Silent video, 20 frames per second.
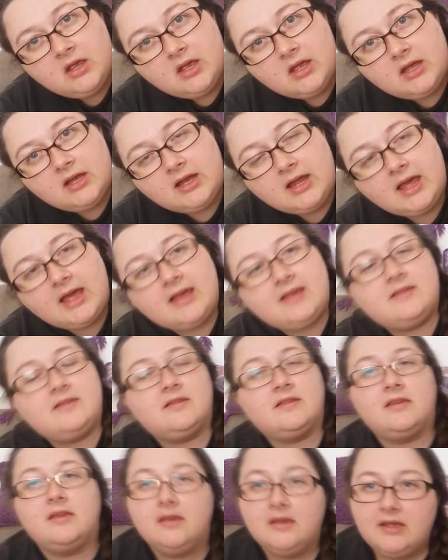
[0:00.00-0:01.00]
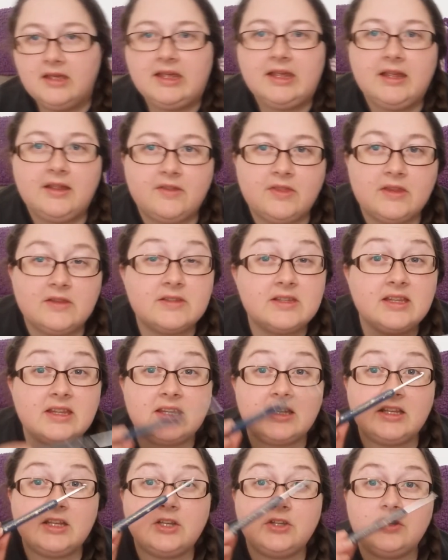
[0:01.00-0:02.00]
and ask if there's
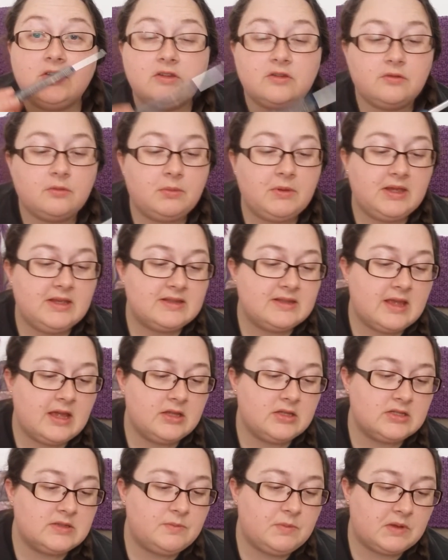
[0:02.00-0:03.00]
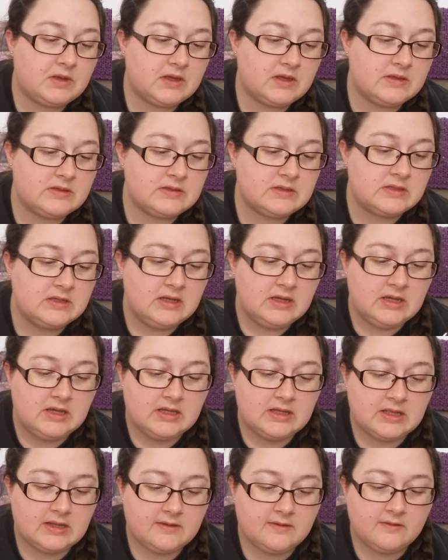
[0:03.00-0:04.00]
anything they could do to replace that, just because
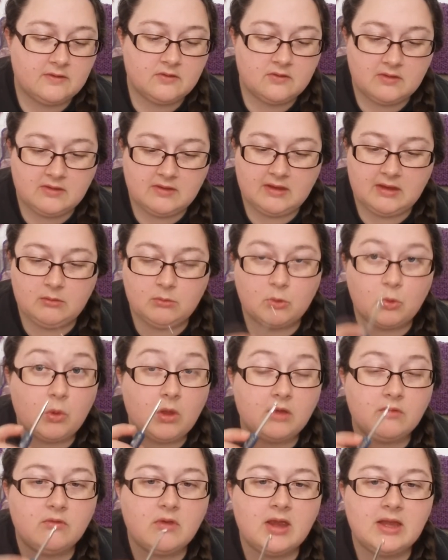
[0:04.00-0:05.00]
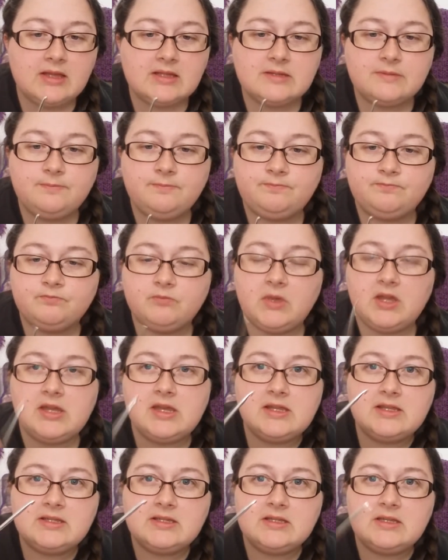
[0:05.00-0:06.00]
that doesn't seem quite right. But
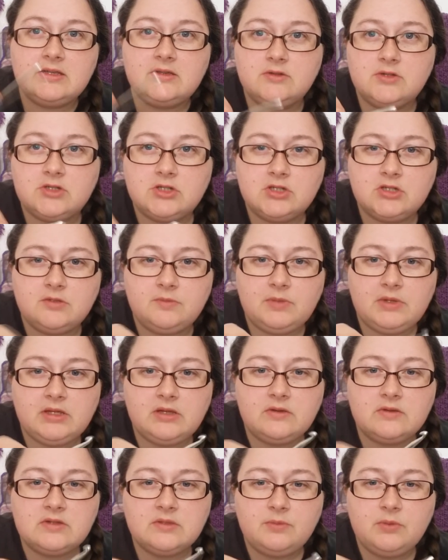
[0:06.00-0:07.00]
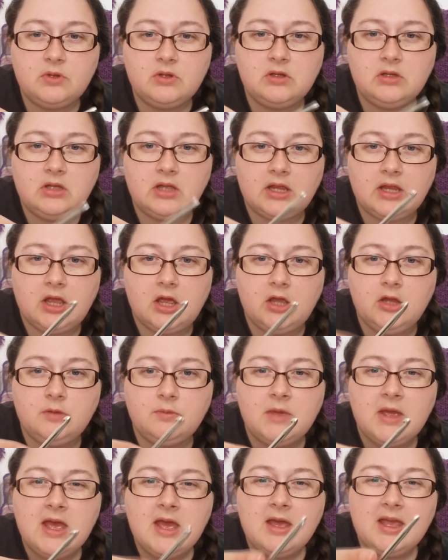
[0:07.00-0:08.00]
it still should be usable, I
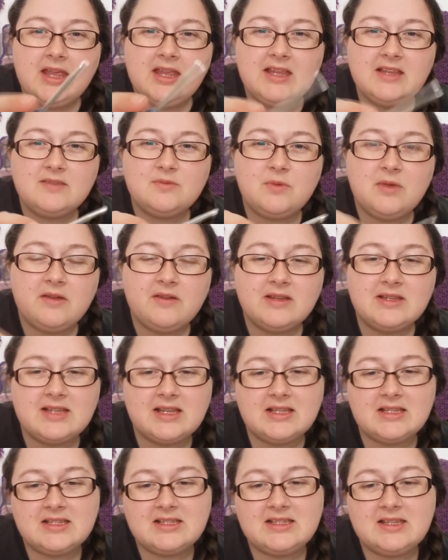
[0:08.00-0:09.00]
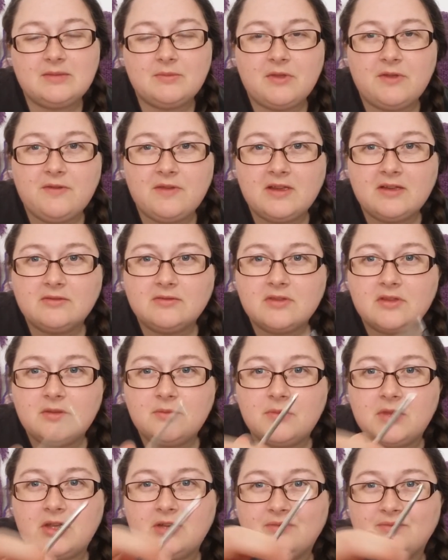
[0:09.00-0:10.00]
hope. It is where I tend to stick my finger and
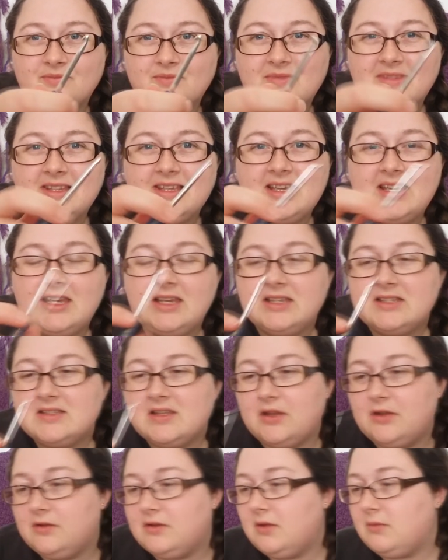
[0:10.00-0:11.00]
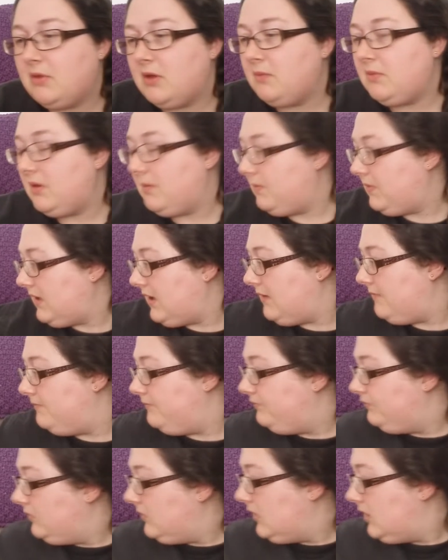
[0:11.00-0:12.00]
thumb though, so that might be a bit
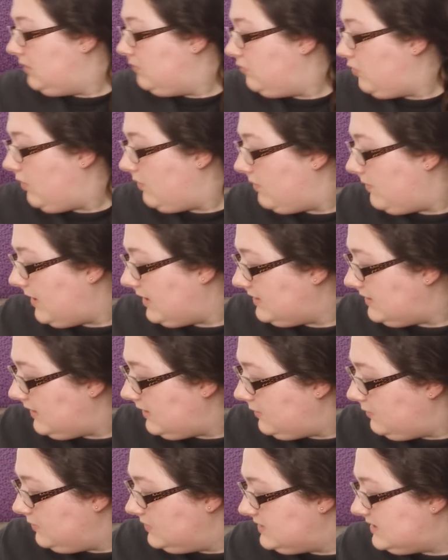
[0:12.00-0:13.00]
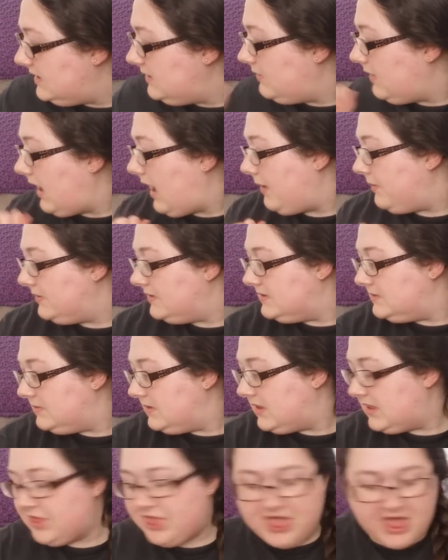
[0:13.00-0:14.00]
problematic. We'll see what happens
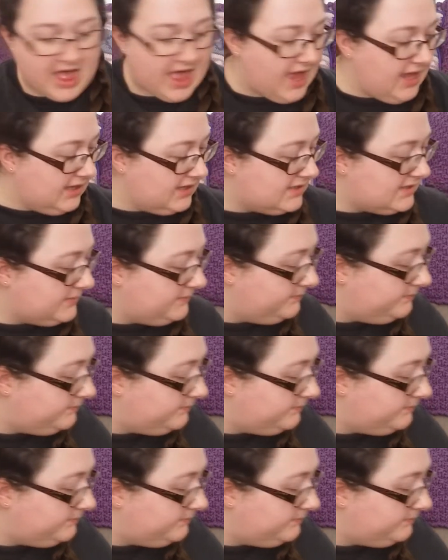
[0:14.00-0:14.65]
with that.